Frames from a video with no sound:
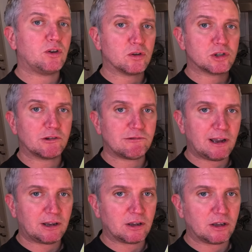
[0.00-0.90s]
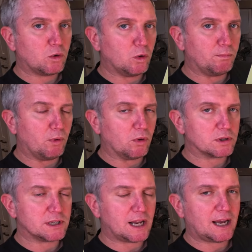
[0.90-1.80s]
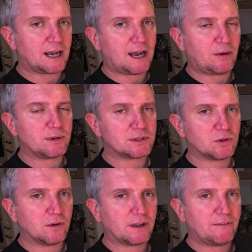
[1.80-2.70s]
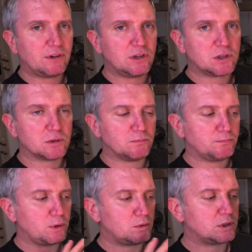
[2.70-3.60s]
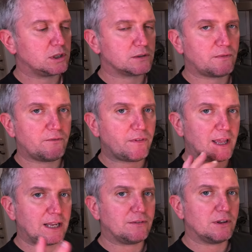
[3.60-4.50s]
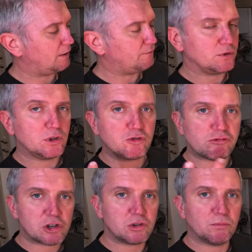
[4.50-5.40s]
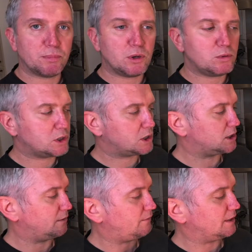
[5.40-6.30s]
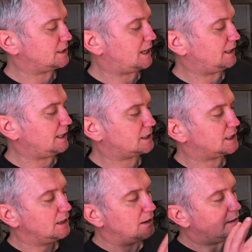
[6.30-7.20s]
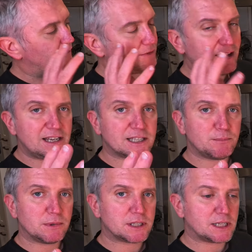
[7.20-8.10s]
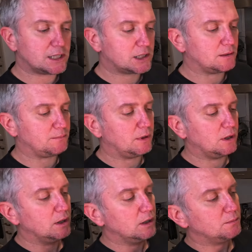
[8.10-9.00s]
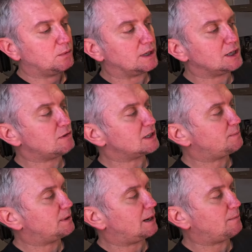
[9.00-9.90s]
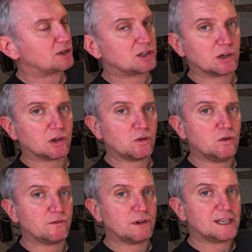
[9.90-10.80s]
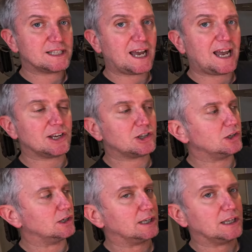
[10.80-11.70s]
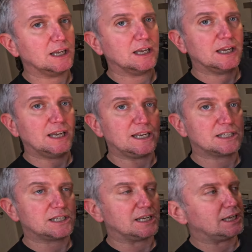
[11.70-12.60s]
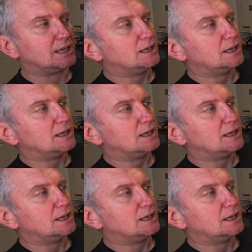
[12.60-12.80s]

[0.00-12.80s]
Dr. Greger cookbooks and how he's sort of giving you some boosters for flavour and for nutritional boosts and things like this. Very similar system, but this recipe that I'm actually going to cover is actually, it's the